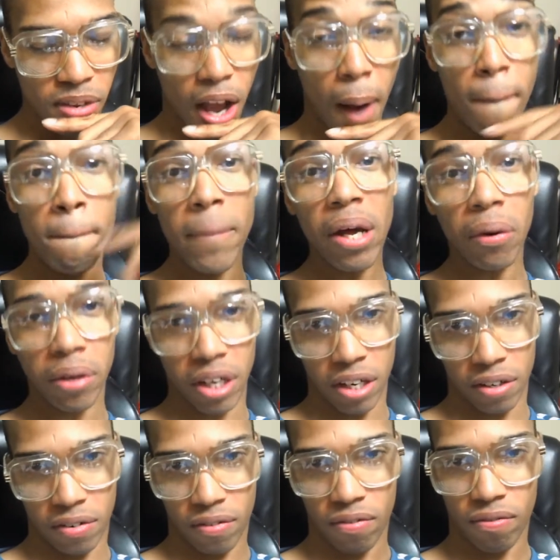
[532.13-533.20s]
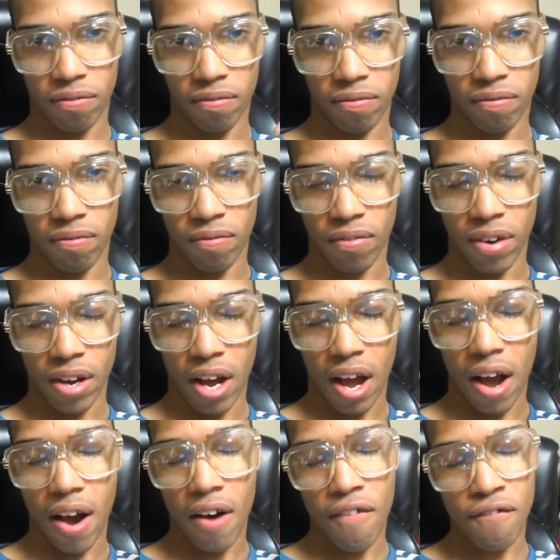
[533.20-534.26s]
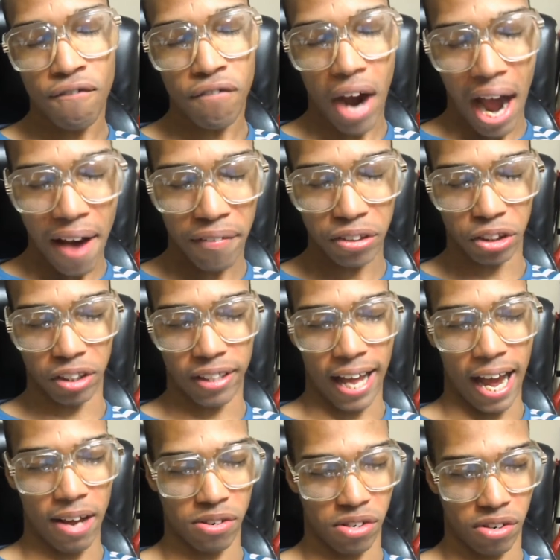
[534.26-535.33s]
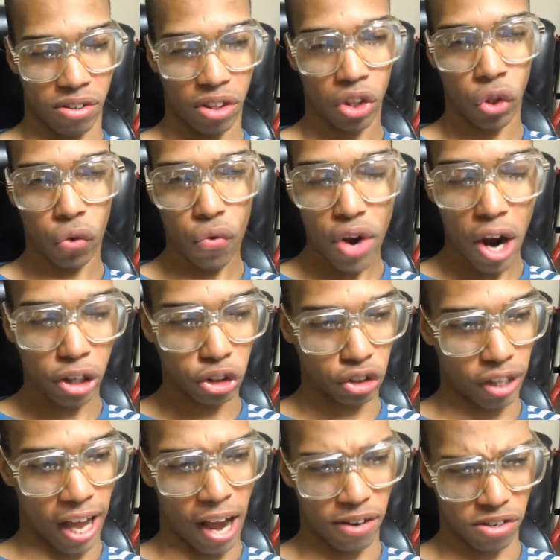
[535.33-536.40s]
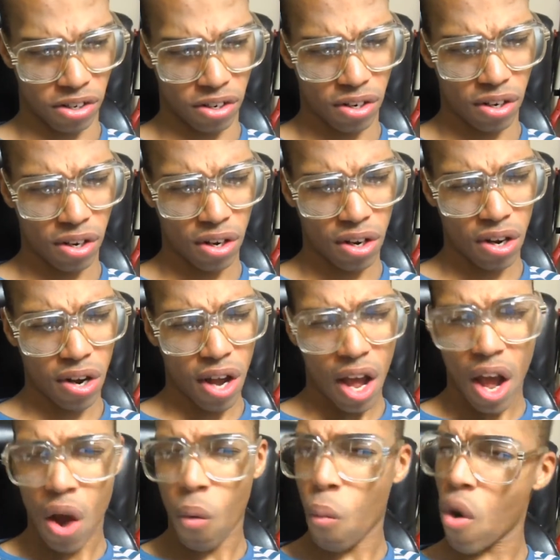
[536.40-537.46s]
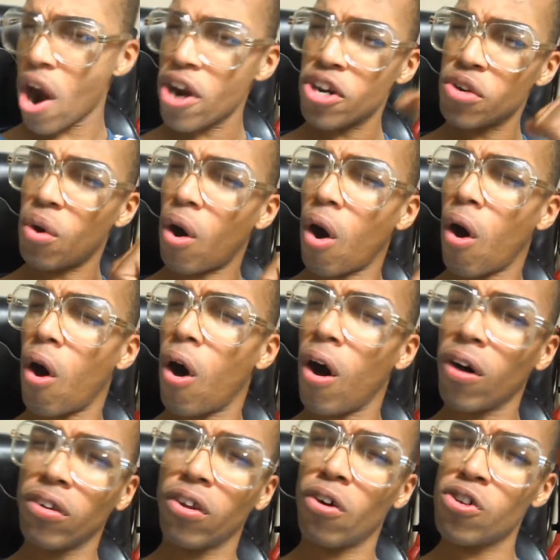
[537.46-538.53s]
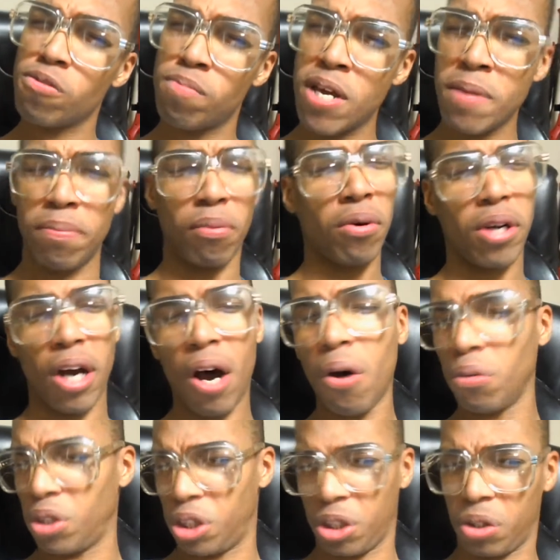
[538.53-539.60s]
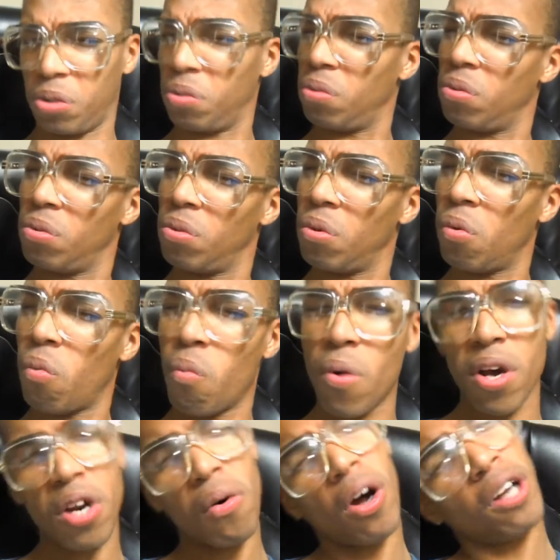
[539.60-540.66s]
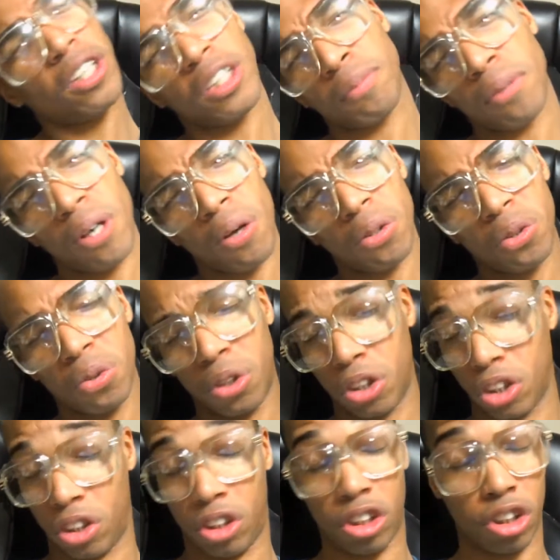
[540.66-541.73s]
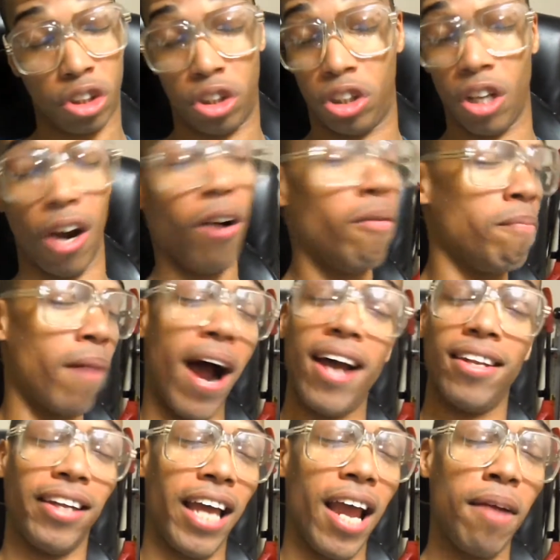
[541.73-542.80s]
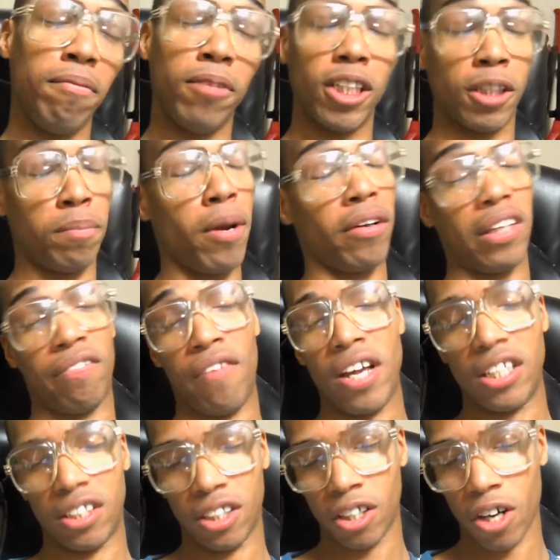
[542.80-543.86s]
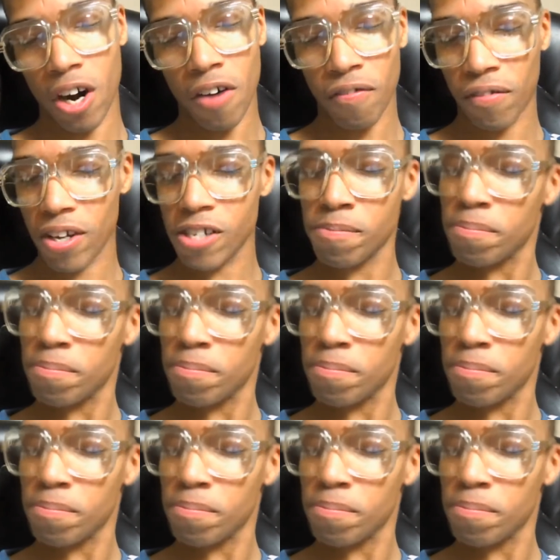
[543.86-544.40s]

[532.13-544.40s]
a million, 500,000, 300,000. Where do all those people go to? Where do all those people go to? Just don't buy the game, disappear off the face of the earth? It's